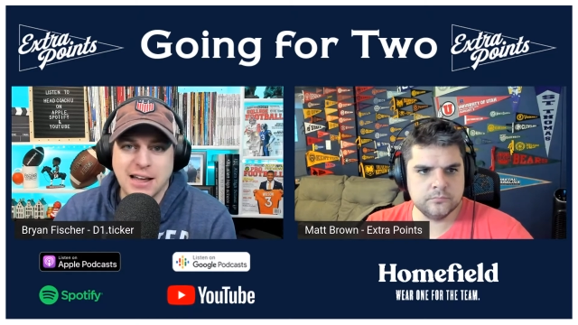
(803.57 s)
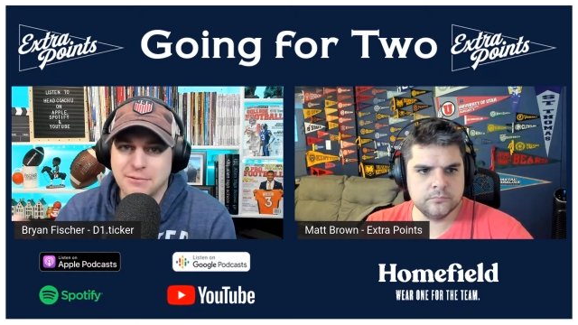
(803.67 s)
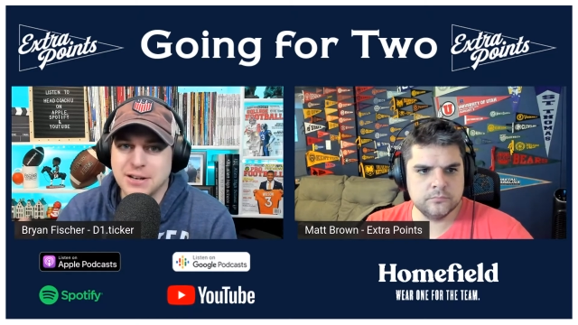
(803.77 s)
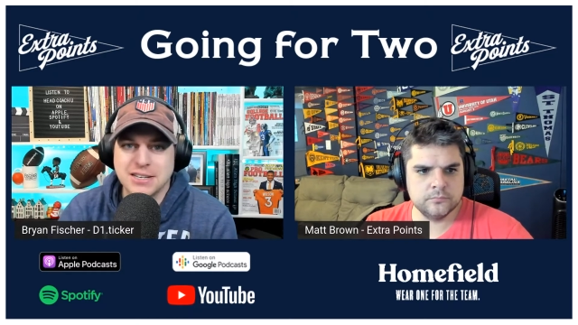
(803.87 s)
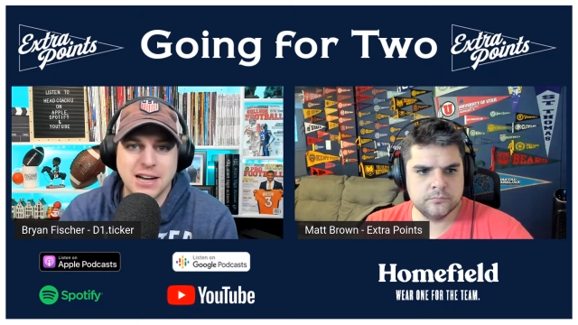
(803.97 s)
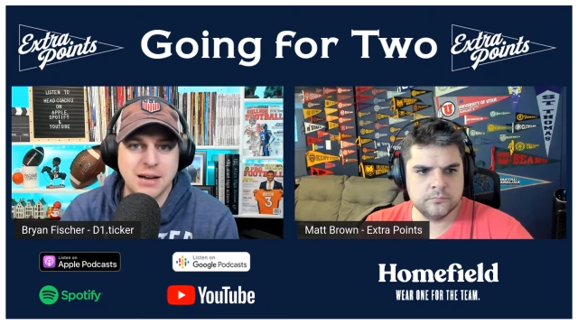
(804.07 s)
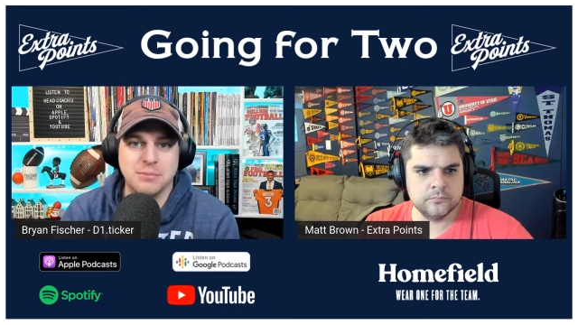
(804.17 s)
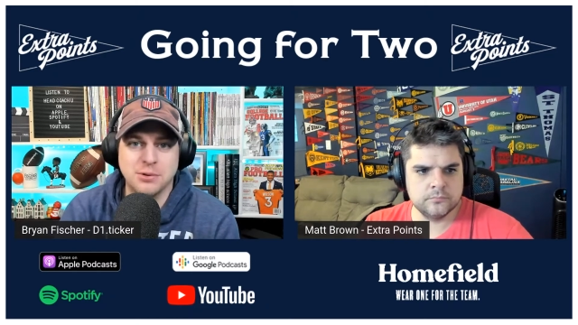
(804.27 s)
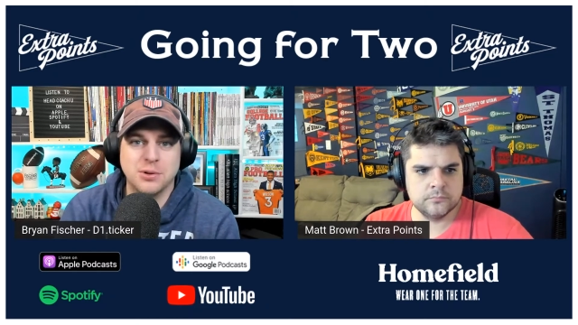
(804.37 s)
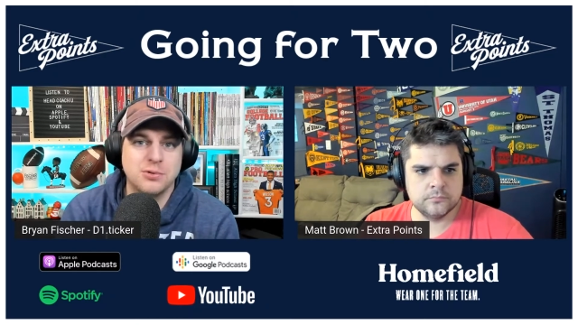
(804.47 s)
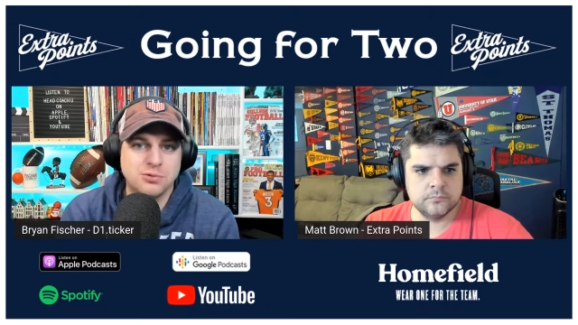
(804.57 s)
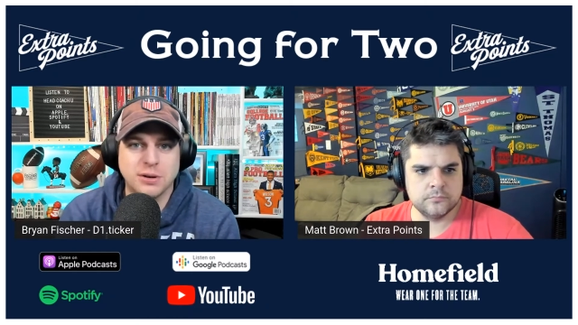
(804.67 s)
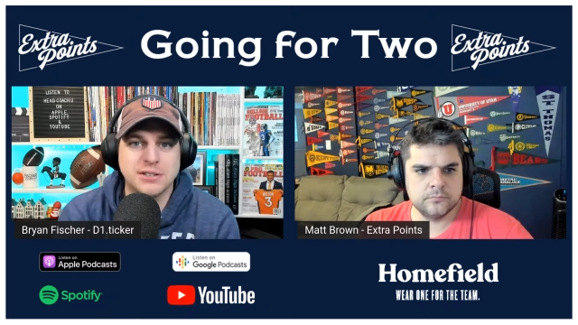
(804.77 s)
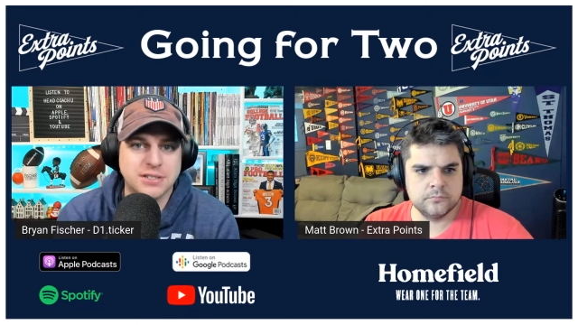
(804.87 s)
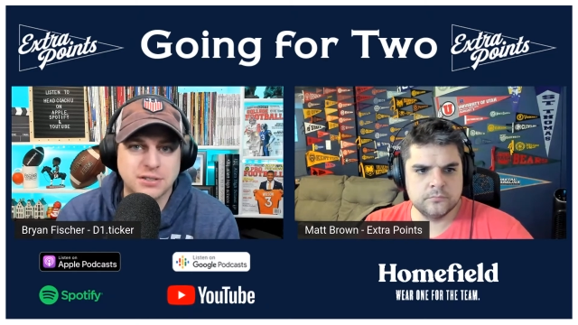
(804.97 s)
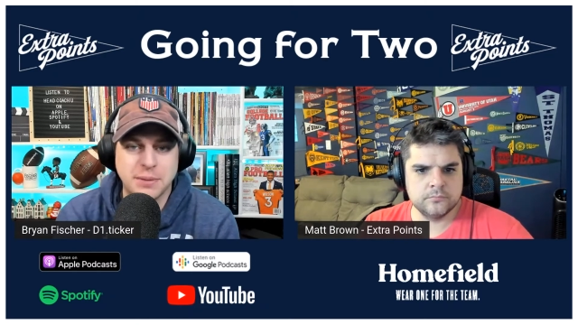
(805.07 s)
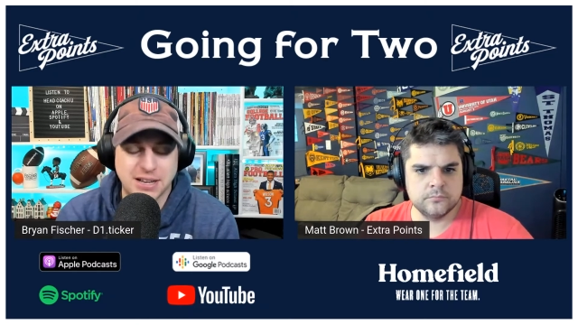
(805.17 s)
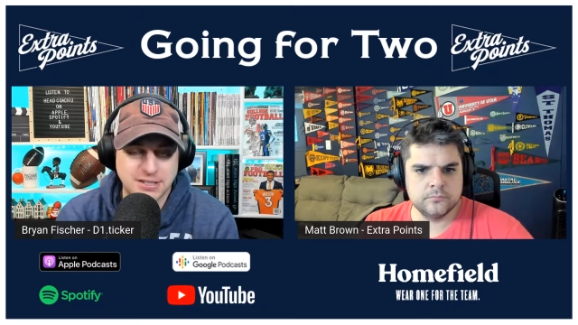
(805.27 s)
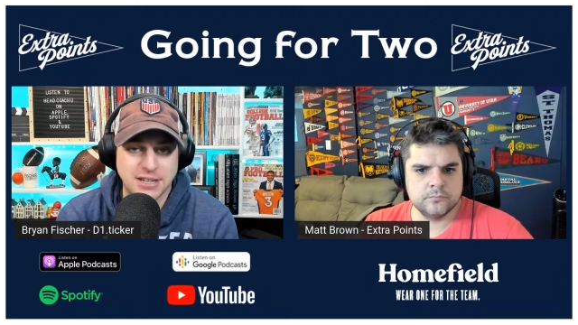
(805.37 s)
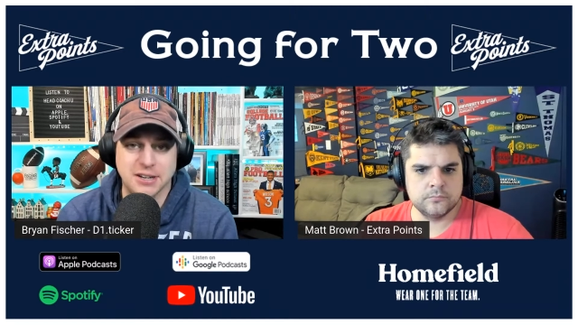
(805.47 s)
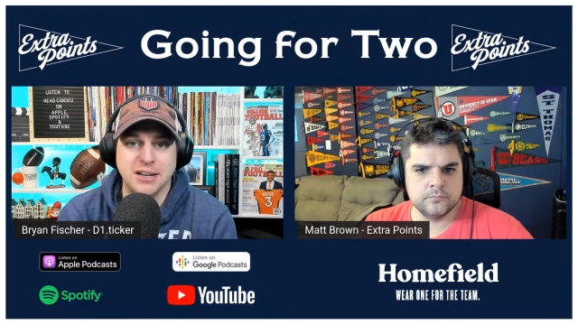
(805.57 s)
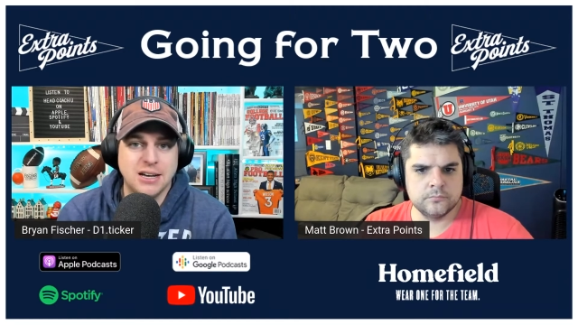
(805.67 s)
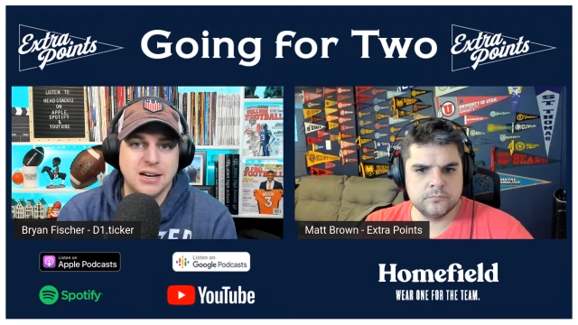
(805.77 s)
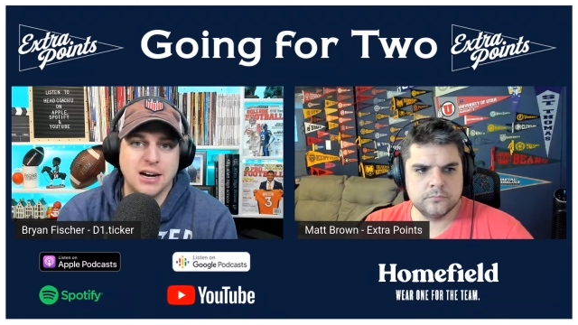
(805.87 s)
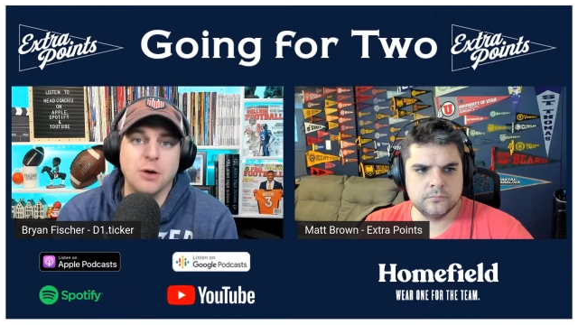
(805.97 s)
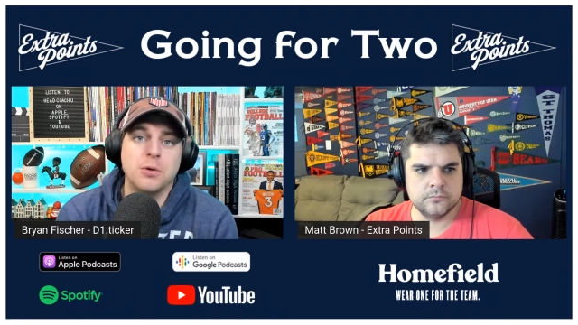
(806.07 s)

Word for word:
Speaker 1: every time th- those residents of Pasadena uh,